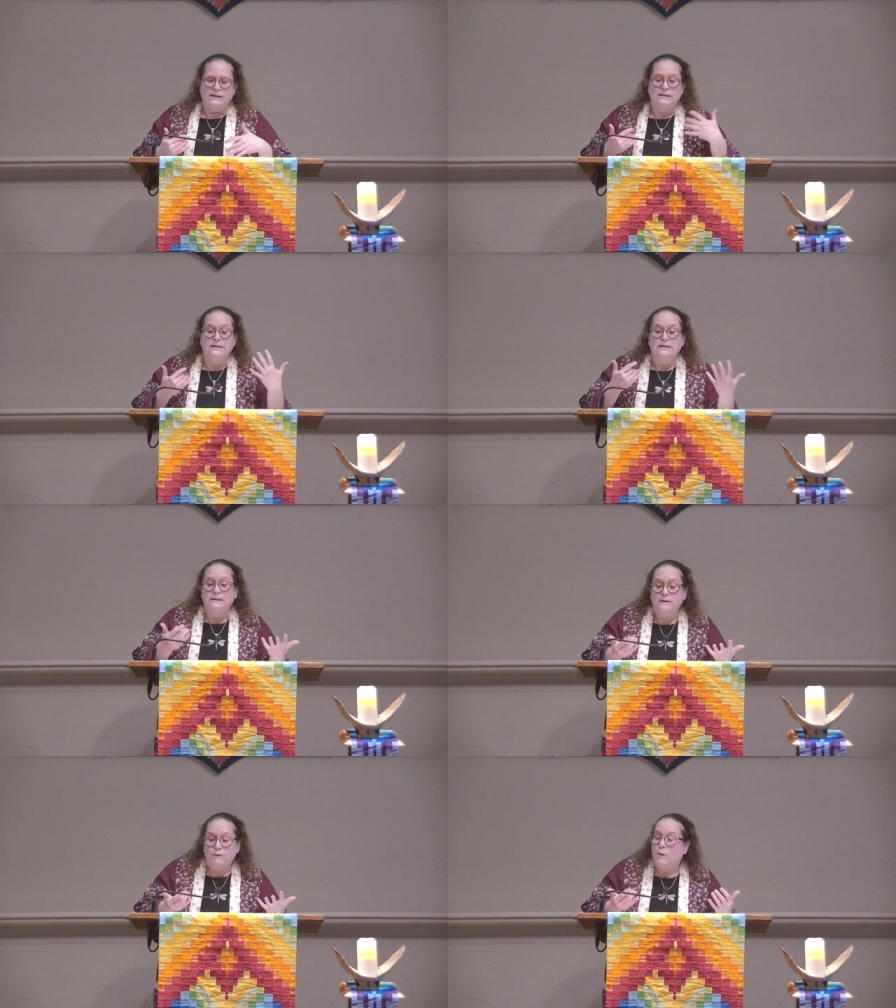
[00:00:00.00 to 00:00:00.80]
that
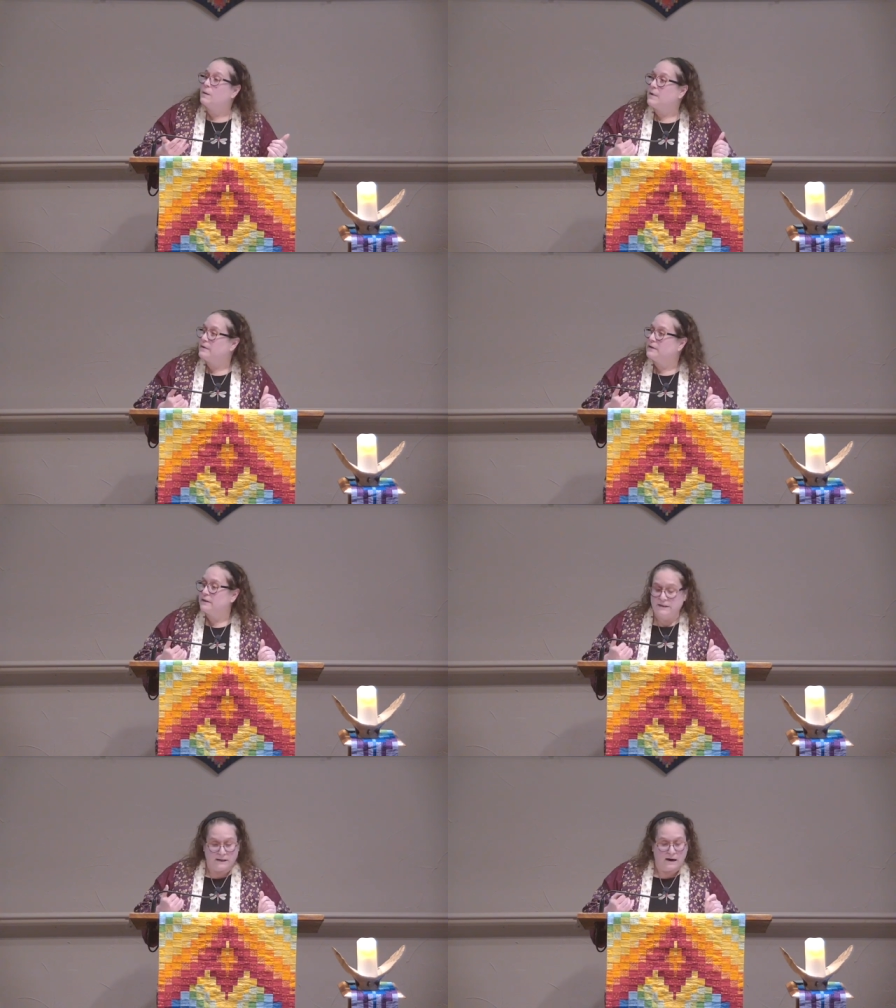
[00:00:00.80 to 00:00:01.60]
these
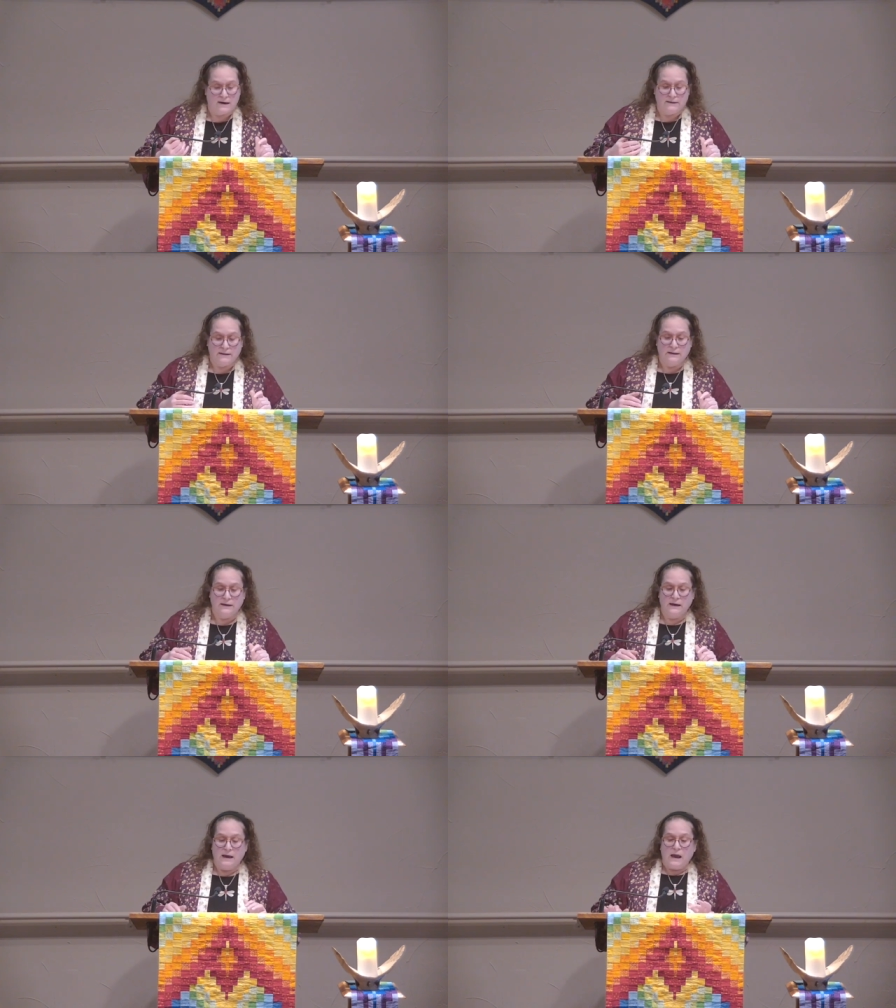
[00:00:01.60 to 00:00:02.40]
foremothers did not.
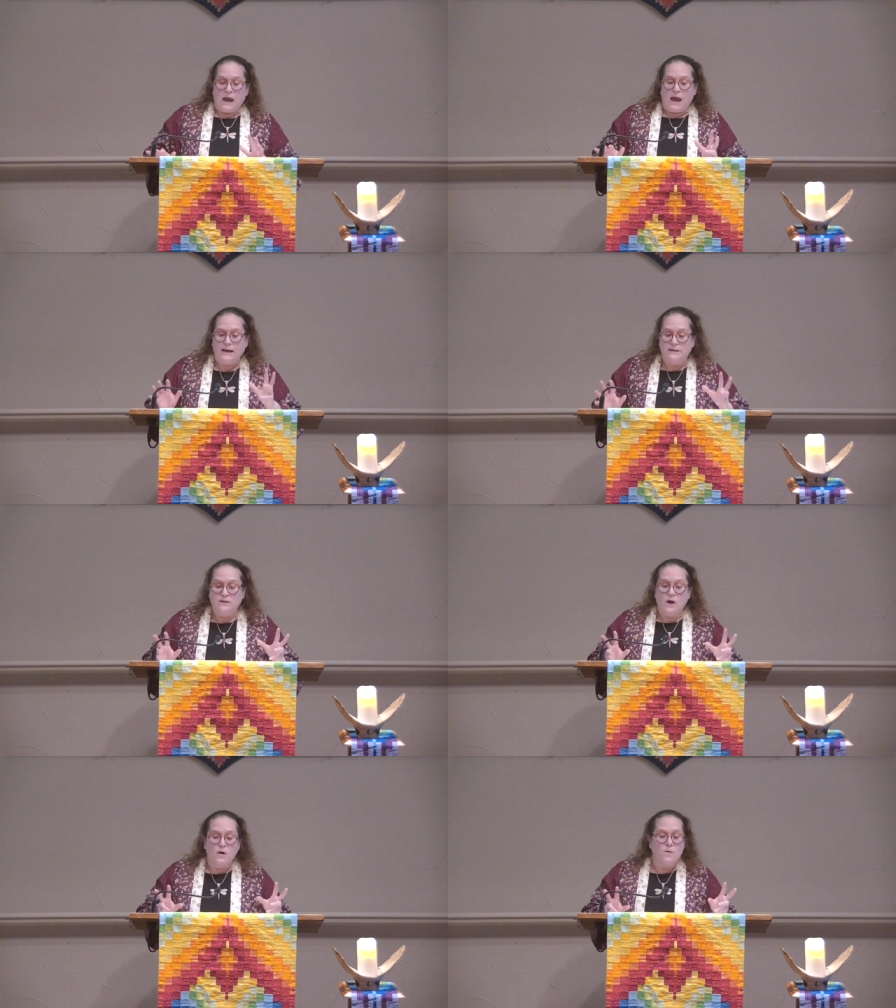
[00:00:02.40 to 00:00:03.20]
And
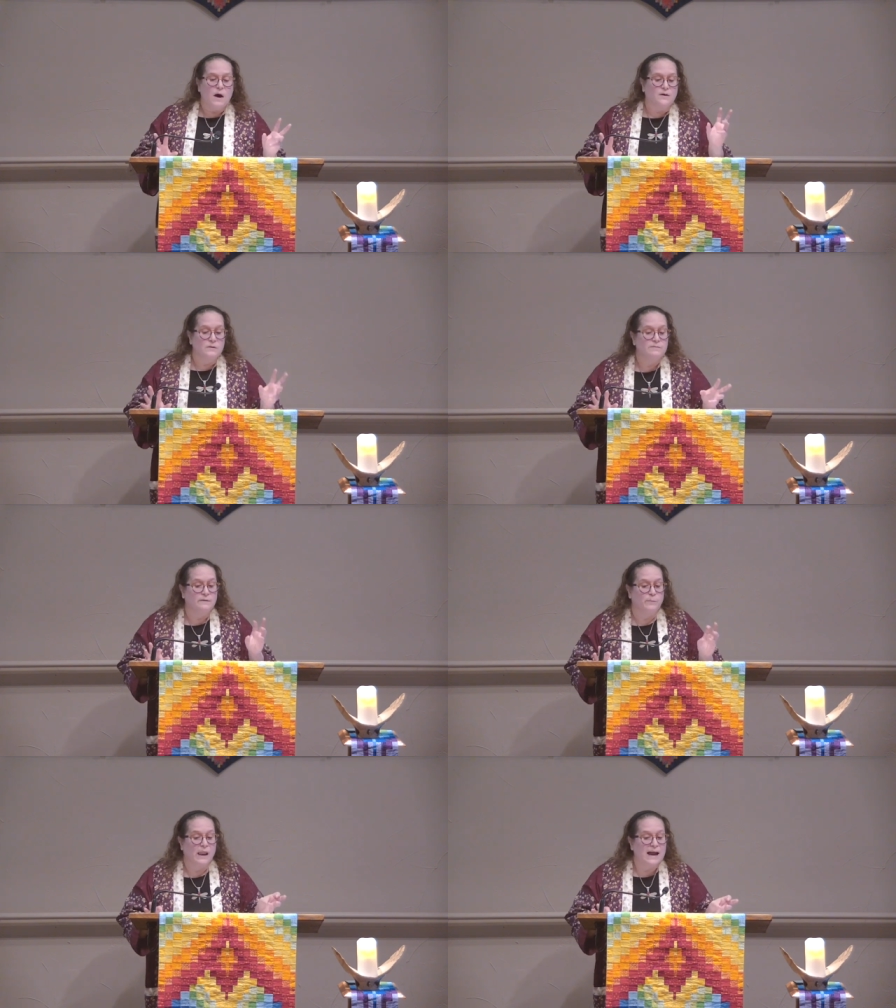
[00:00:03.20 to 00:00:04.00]
so a group
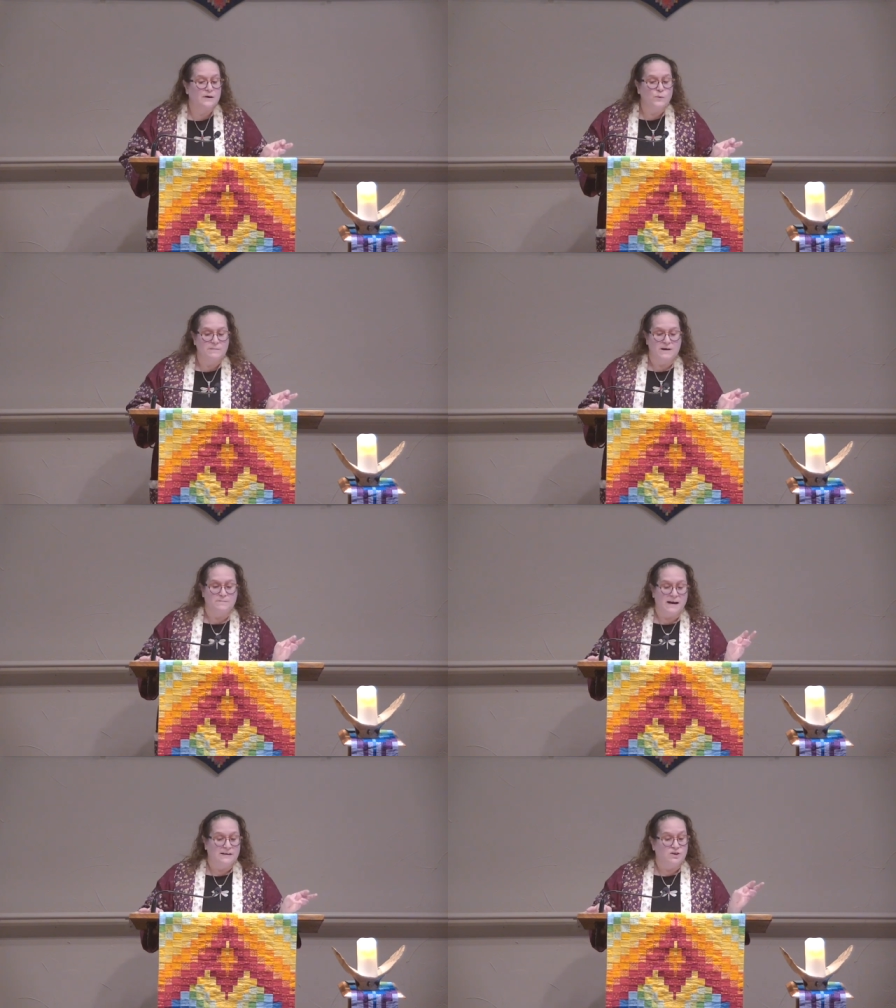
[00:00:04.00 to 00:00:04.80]
of Black
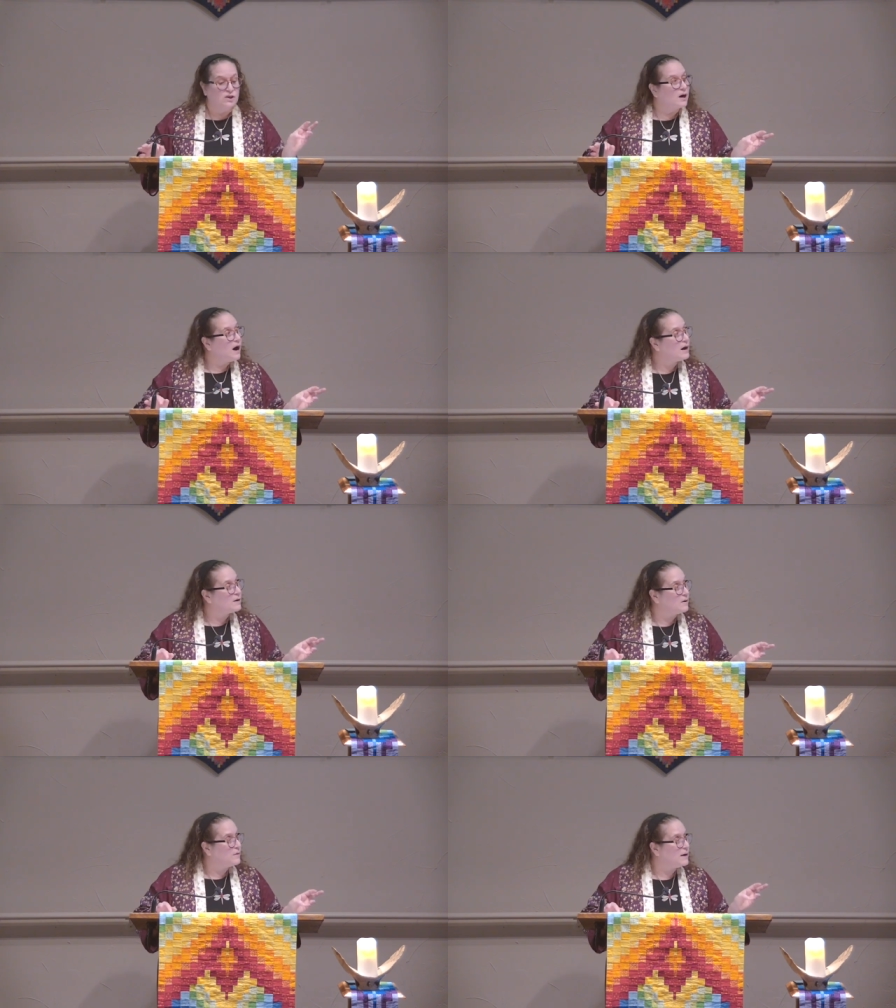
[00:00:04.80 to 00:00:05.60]
women met in
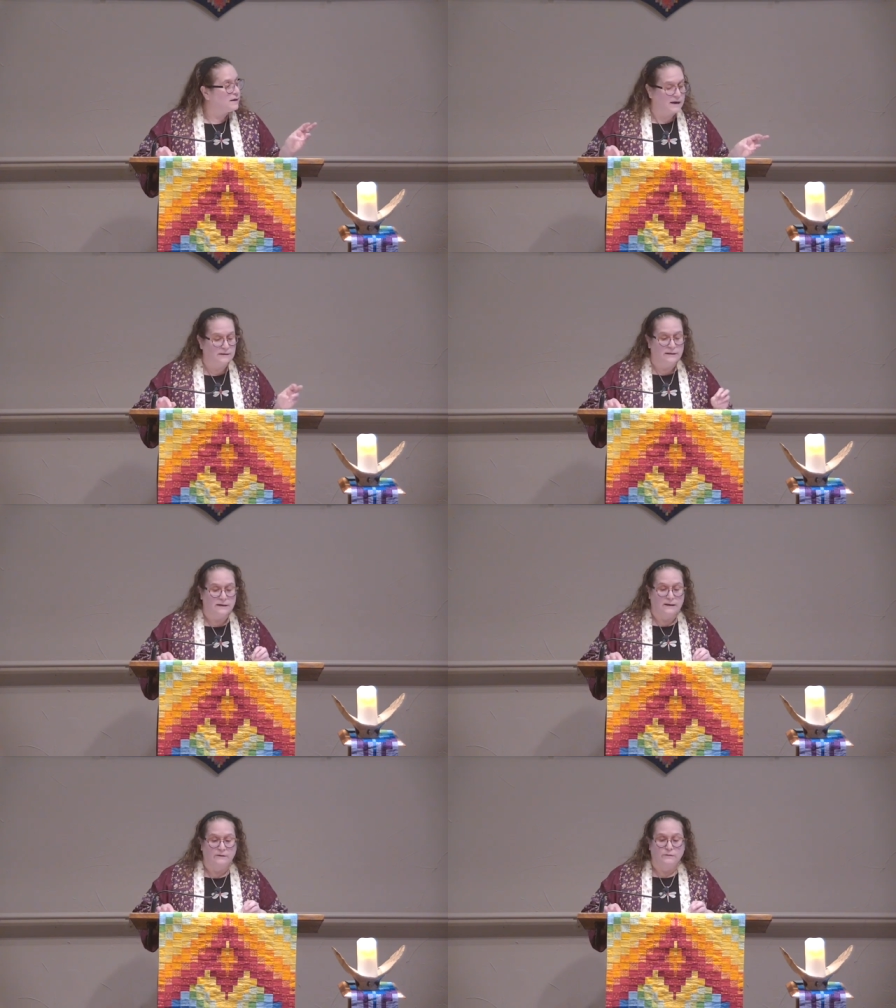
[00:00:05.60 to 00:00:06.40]
Chicago in
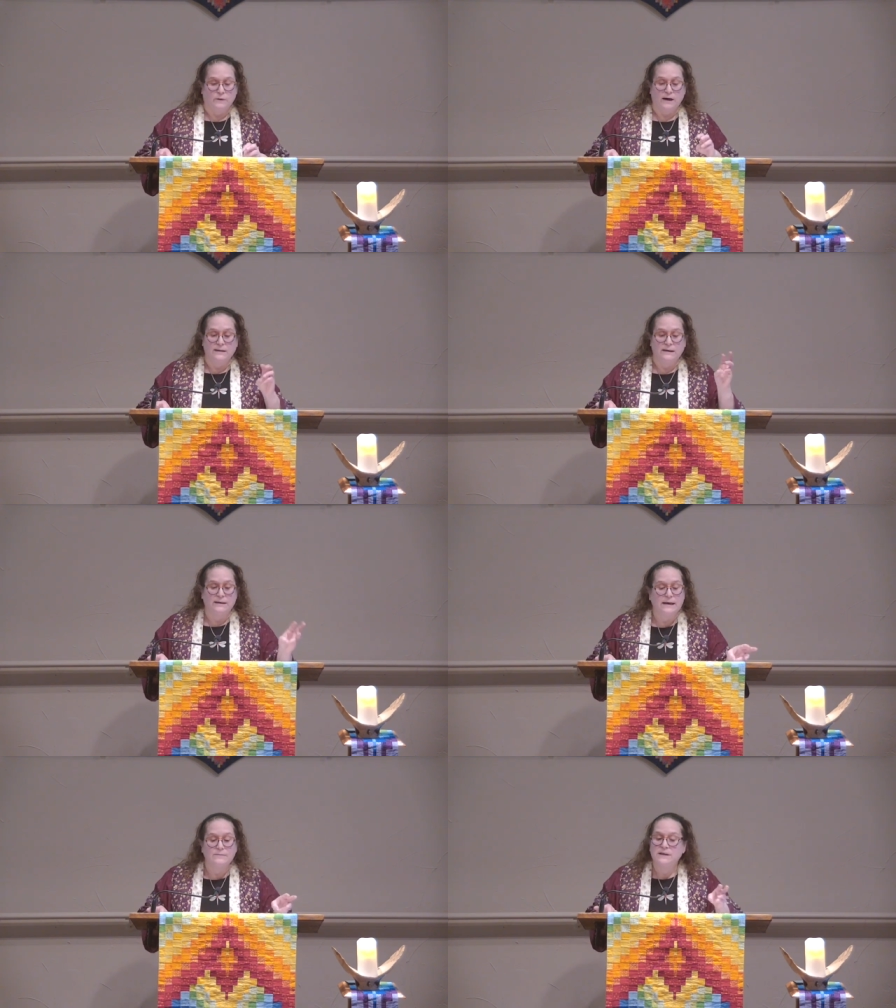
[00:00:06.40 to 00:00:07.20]
1994, and
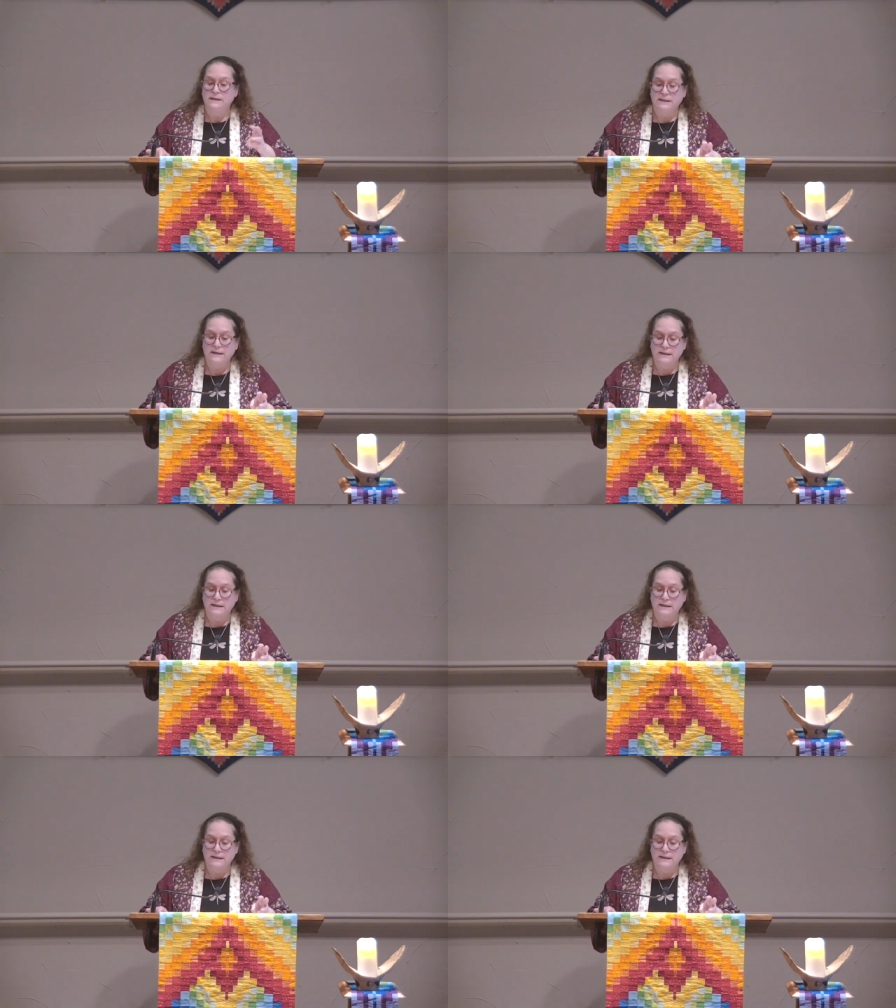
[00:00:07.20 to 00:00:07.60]
they named the